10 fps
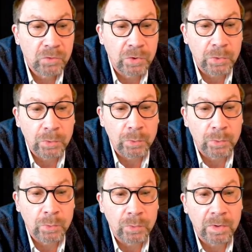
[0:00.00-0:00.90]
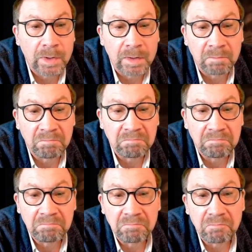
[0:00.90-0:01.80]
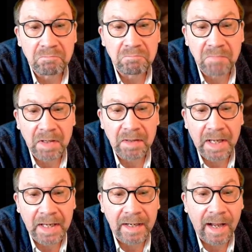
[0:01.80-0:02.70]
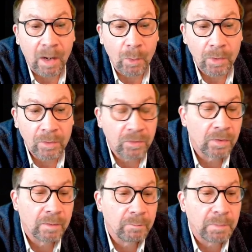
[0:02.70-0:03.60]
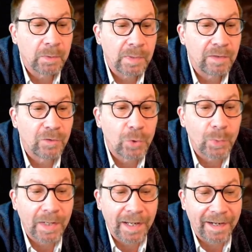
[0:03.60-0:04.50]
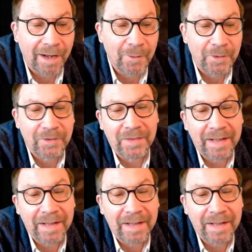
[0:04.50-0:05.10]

2 to 8 hours, between 2 and 8 hours.